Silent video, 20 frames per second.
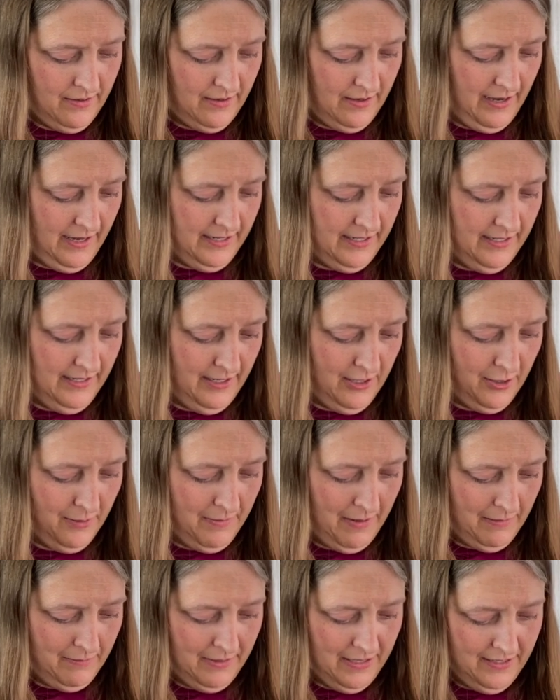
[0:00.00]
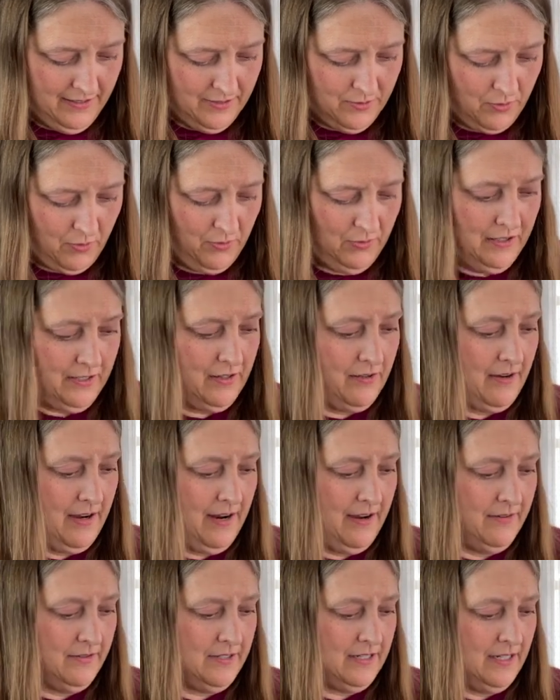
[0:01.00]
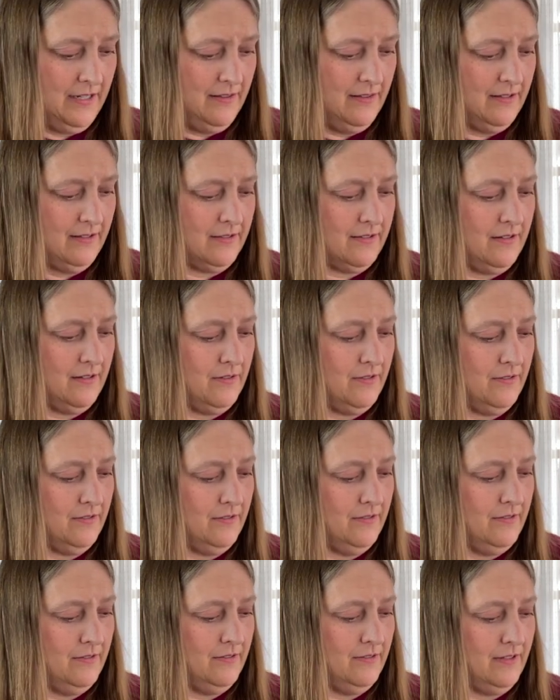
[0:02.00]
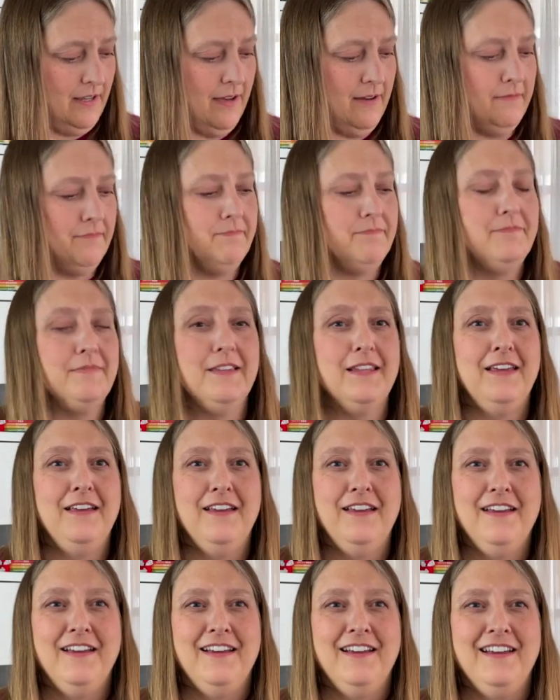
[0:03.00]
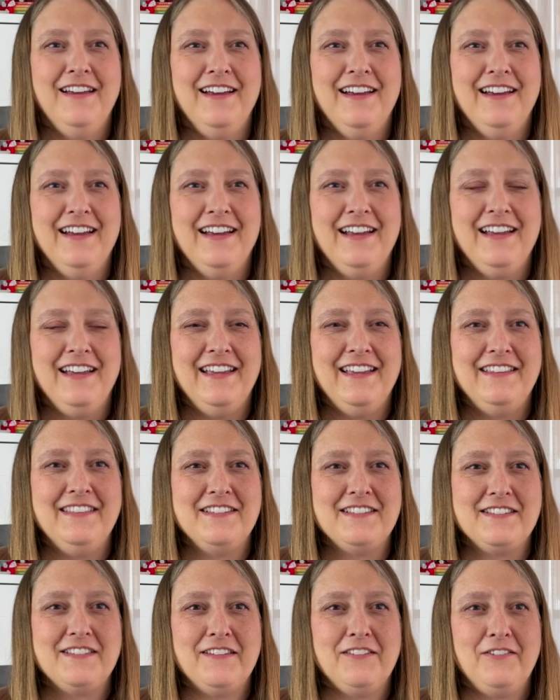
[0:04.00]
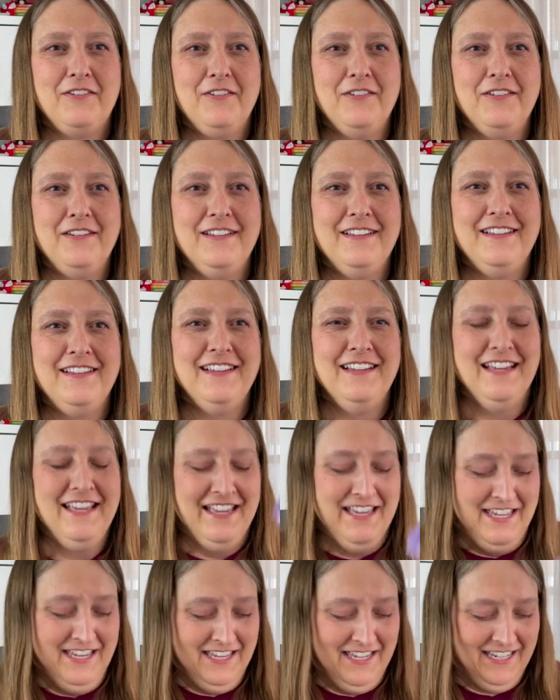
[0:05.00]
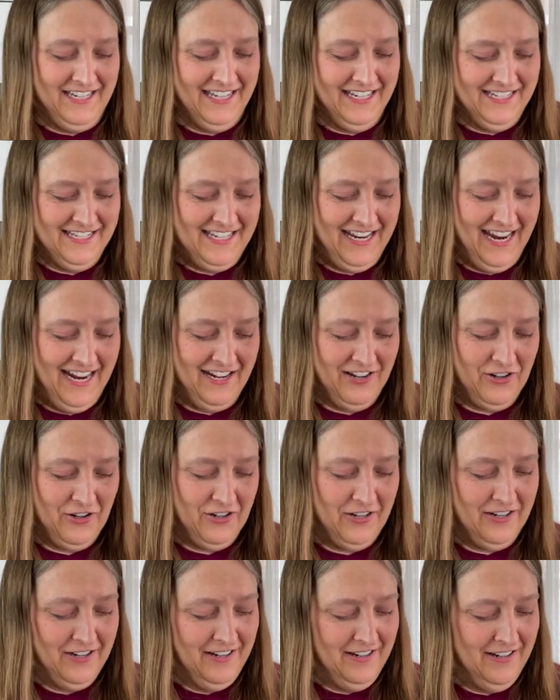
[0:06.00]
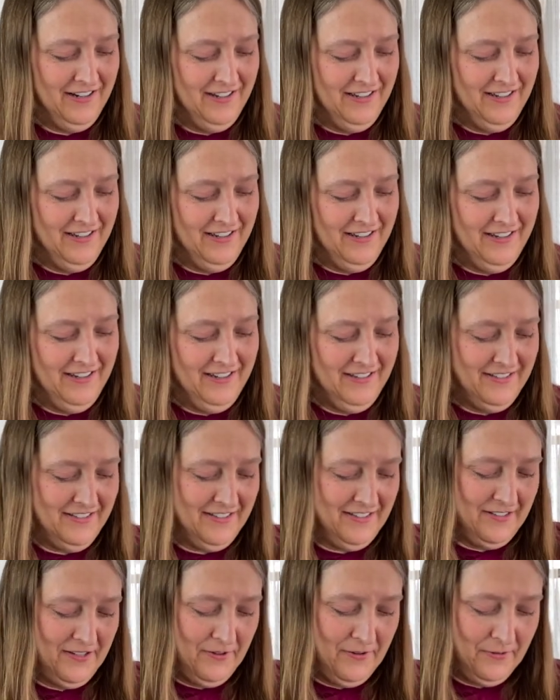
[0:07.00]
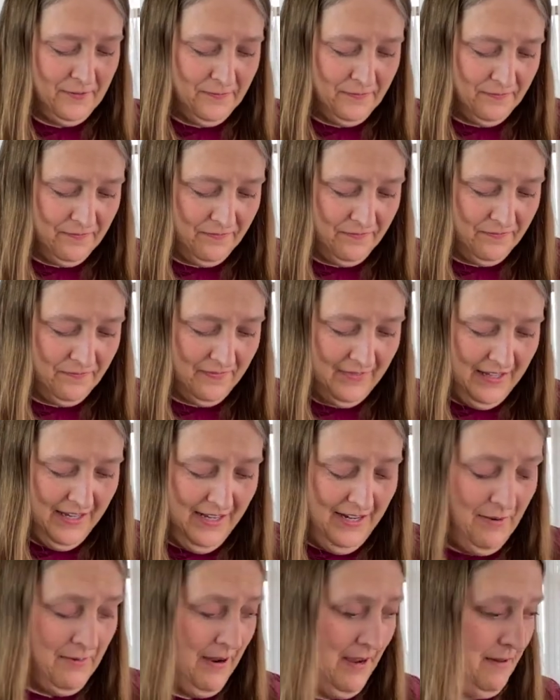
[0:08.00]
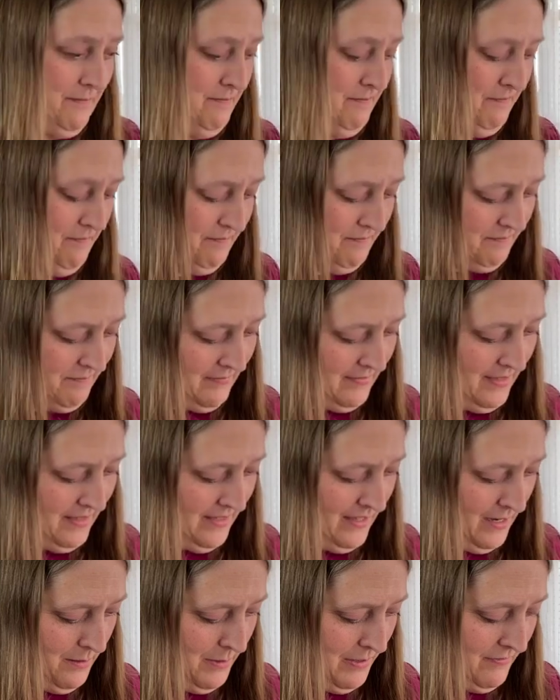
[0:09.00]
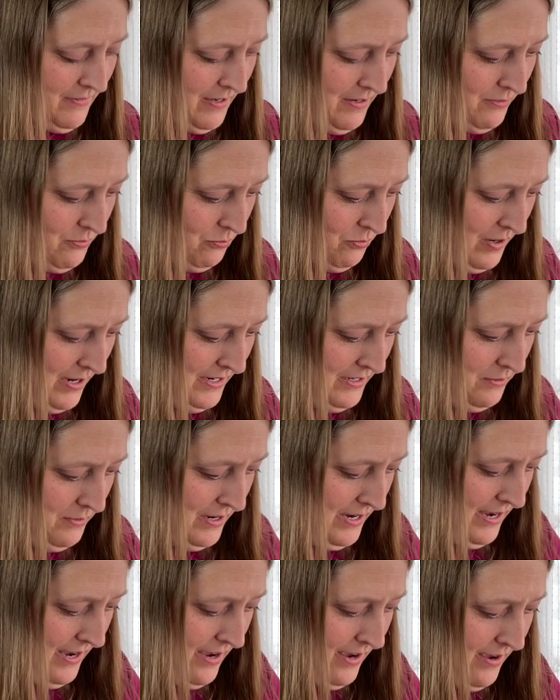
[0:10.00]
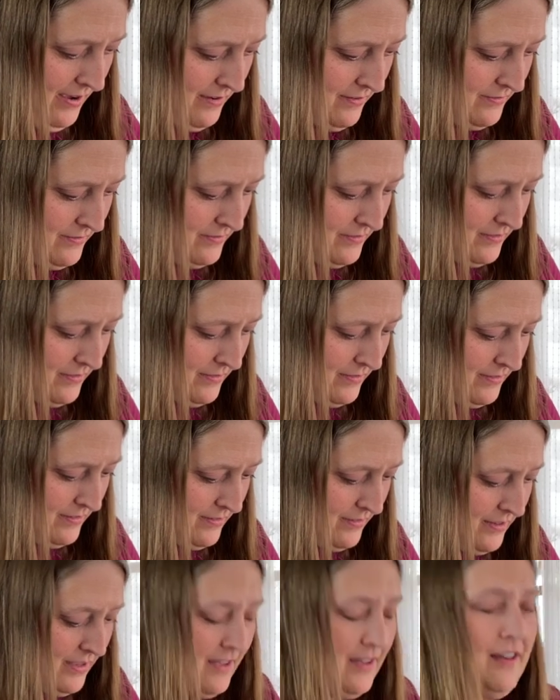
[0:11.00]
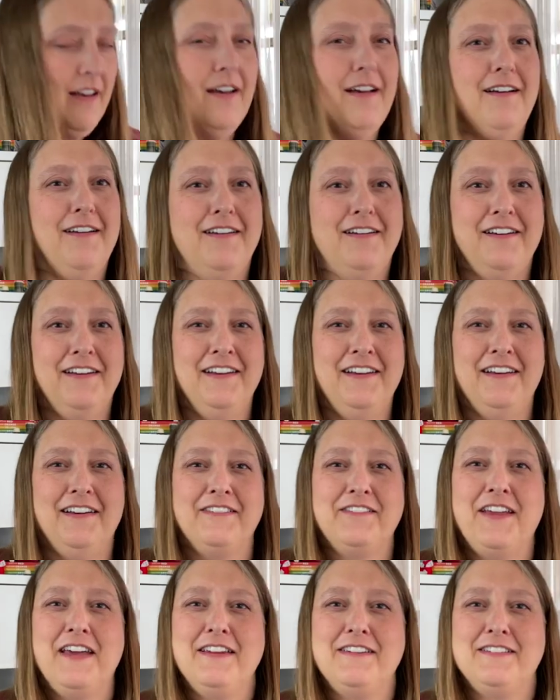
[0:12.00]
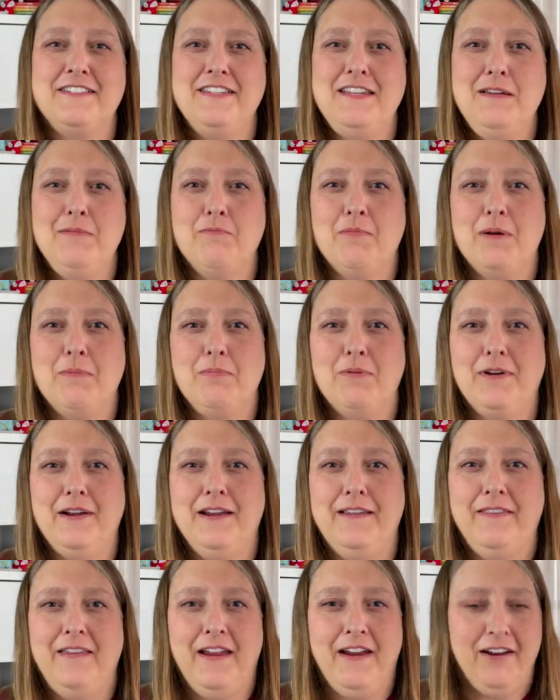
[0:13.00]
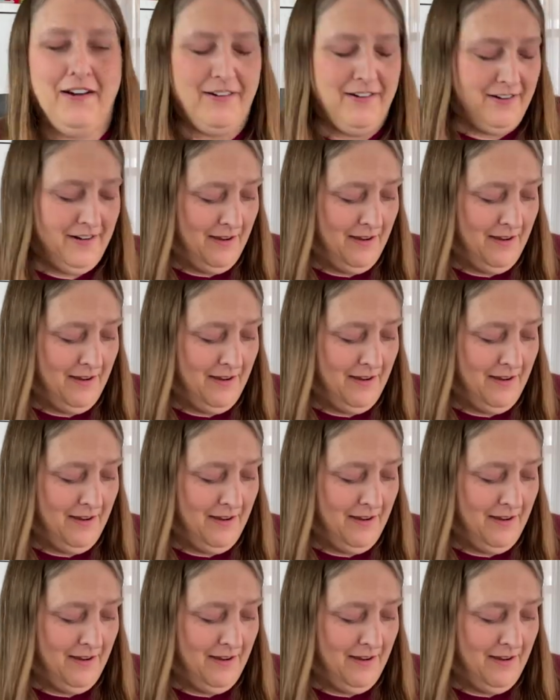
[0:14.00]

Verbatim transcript: I can hear my beads rolling around in this little, yeah, in this little container. So anyway, that'll be fun. Why do I have, ah, I've got a seam ripper in there.